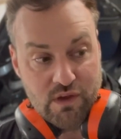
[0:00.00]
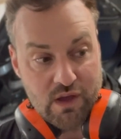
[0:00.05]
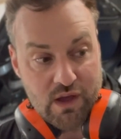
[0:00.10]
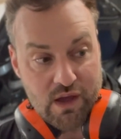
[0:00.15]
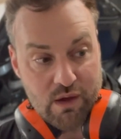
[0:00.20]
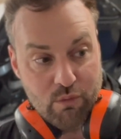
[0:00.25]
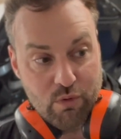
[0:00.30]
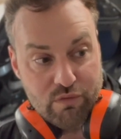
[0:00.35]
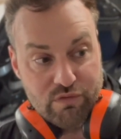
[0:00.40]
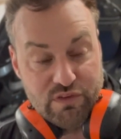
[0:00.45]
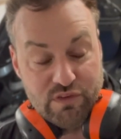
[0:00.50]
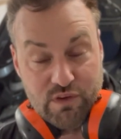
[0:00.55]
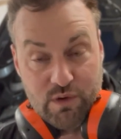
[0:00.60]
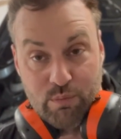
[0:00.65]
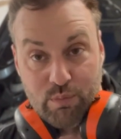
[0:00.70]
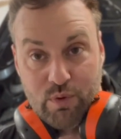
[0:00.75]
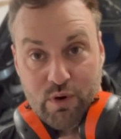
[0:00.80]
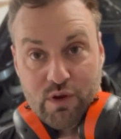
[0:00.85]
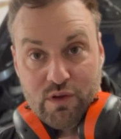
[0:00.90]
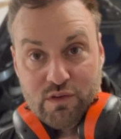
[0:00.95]
Obviously
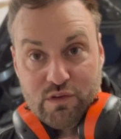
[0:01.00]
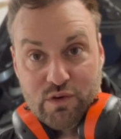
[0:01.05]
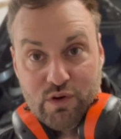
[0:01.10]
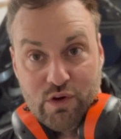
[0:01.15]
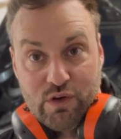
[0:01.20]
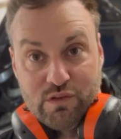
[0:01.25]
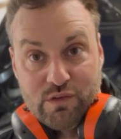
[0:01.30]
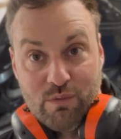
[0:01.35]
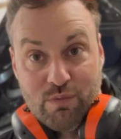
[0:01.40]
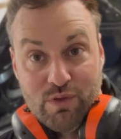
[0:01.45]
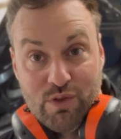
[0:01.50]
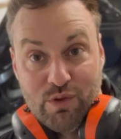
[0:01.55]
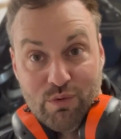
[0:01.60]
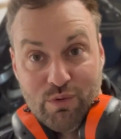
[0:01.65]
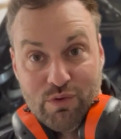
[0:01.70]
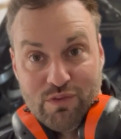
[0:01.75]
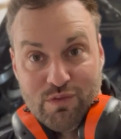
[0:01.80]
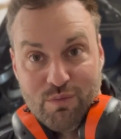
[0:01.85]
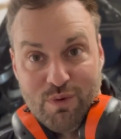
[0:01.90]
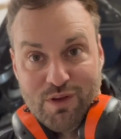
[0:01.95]
brakes are not something you
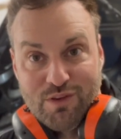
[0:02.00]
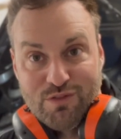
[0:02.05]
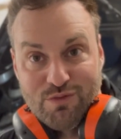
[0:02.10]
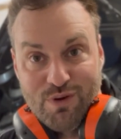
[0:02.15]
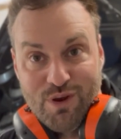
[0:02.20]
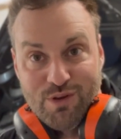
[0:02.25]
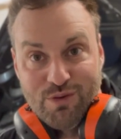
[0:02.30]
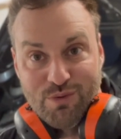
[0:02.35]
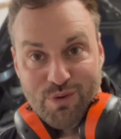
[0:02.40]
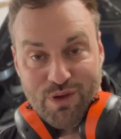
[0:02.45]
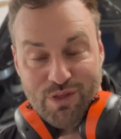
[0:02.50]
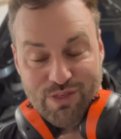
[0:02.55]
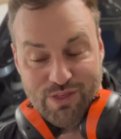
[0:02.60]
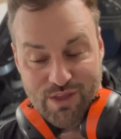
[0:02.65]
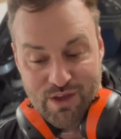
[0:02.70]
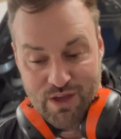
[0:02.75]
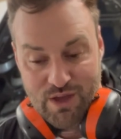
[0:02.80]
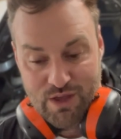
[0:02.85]
want to mess around with.